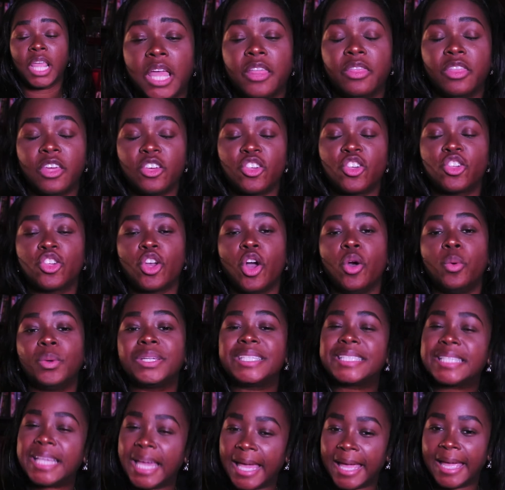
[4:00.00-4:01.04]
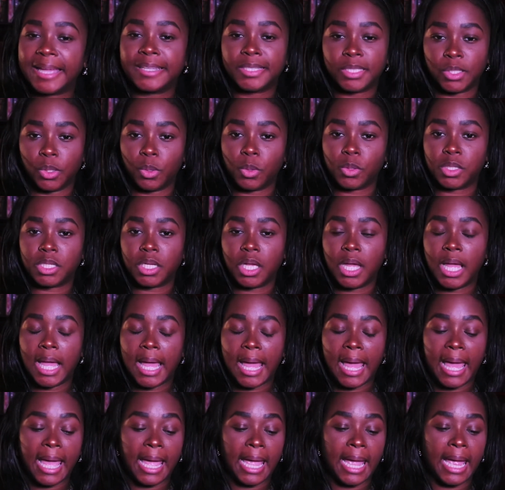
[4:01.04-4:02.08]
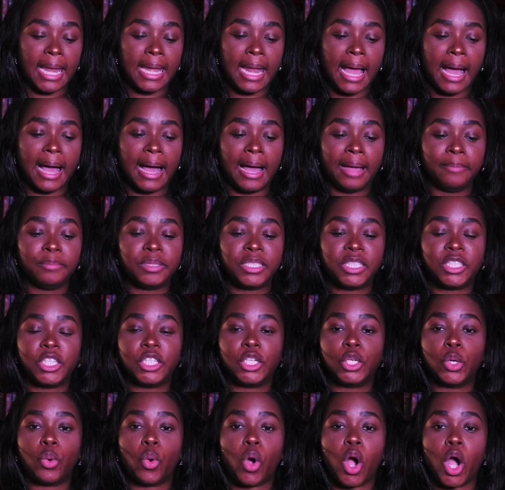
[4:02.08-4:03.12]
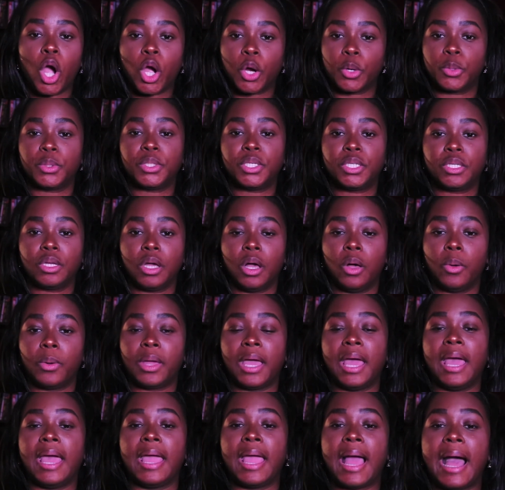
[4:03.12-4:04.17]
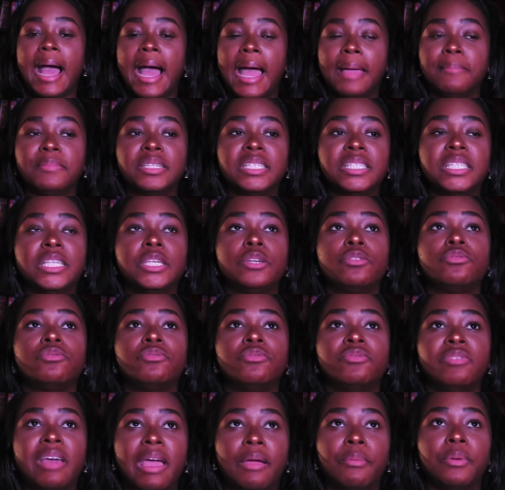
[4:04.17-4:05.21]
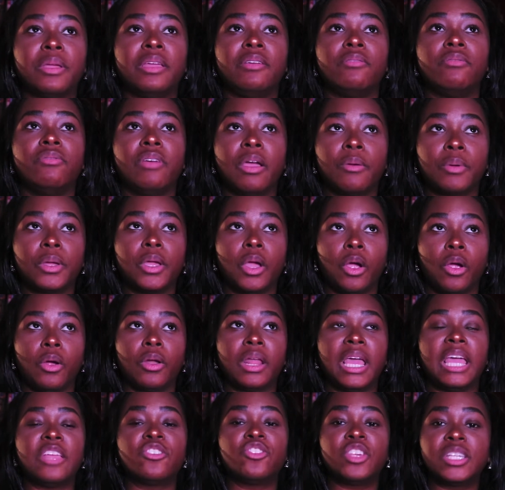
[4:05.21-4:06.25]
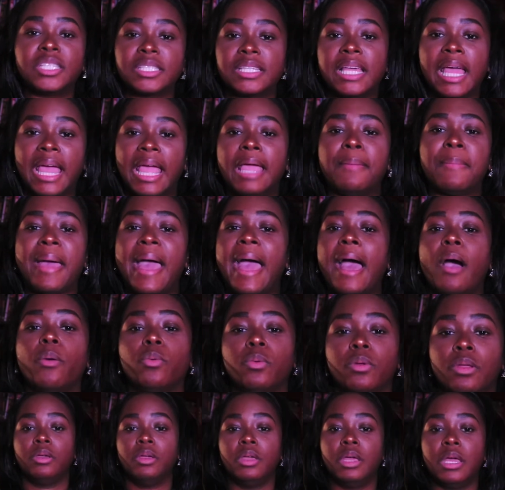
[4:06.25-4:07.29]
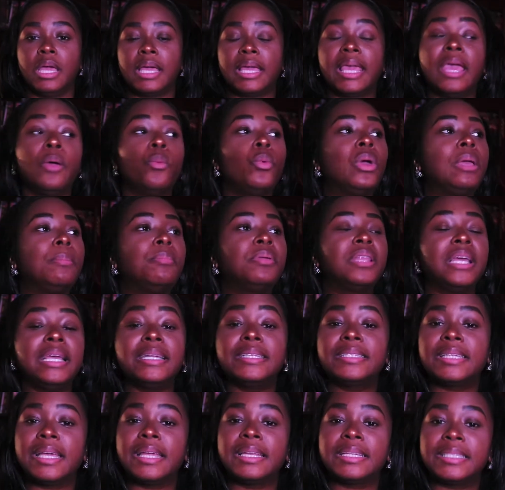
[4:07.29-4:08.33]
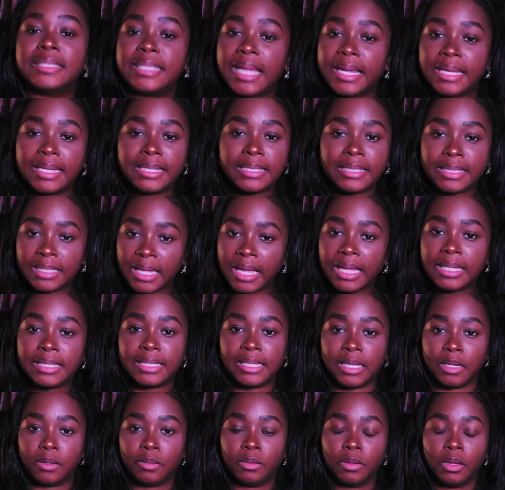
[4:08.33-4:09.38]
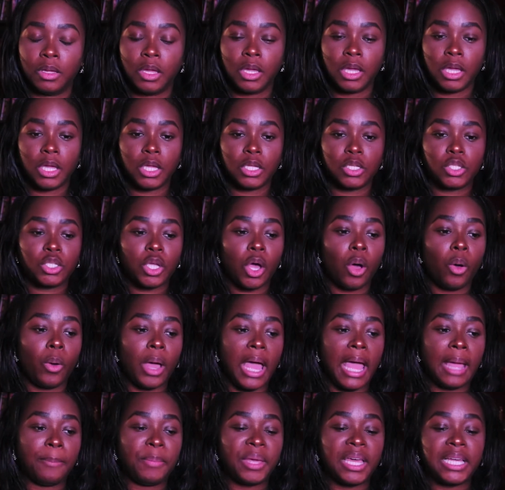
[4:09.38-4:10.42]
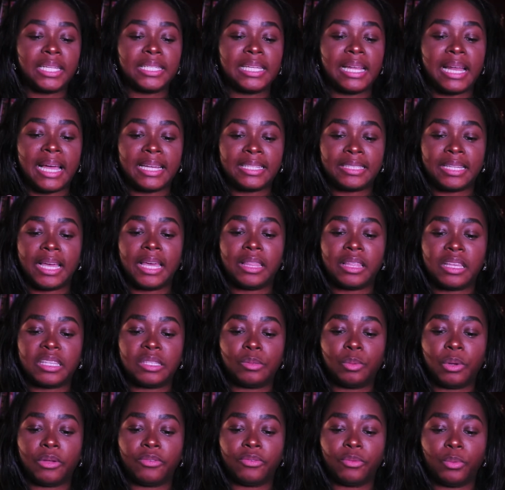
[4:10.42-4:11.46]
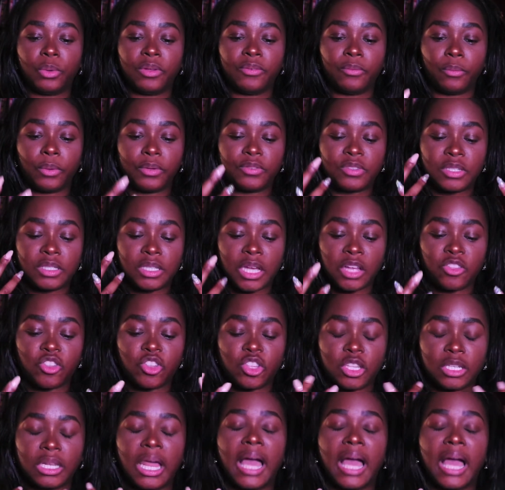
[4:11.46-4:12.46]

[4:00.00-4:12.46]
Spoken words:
this show was canceled, and I'm still hurt, okay? I'm still very, very hurt. It just came out. Can we please get a second season? So, and I say this with such